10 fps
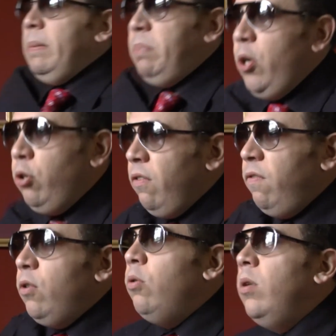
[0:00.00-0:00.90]

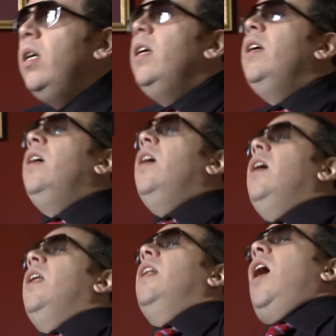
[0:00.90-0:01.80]
beautiful
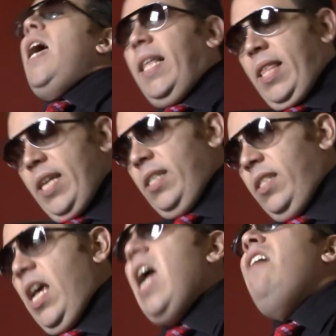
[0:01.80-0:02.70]
like
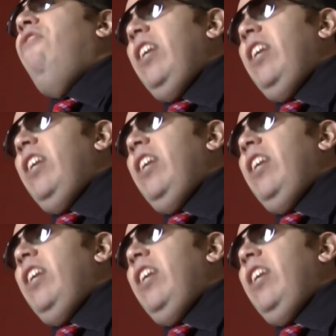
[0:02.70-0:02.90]
this every